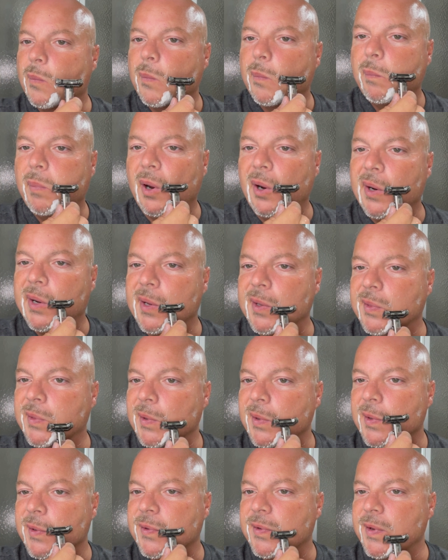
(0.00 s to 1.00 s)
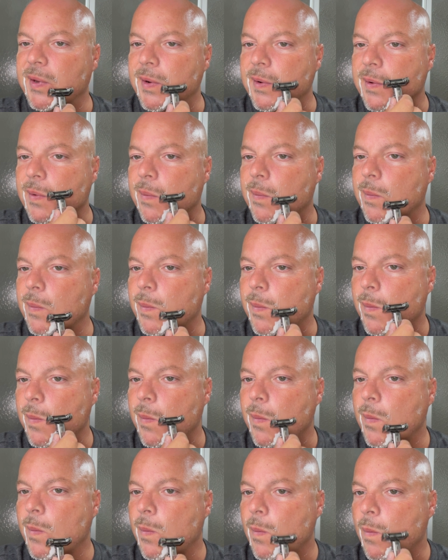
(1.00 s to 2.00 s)
poking through the scent,
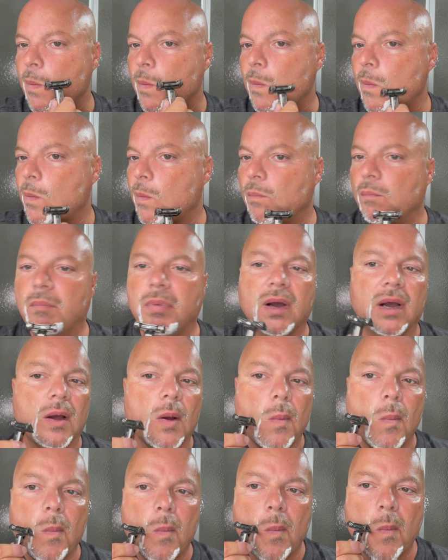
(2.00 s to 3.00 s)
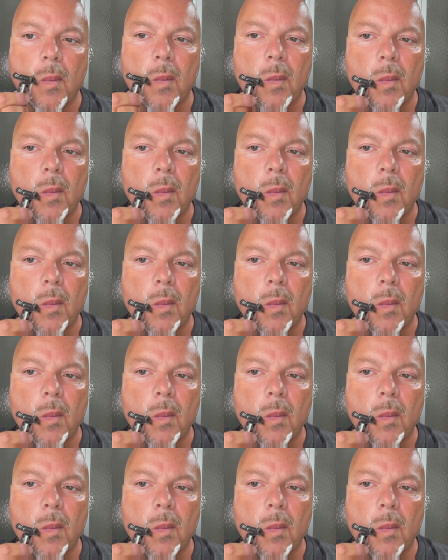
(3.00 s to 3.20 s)
but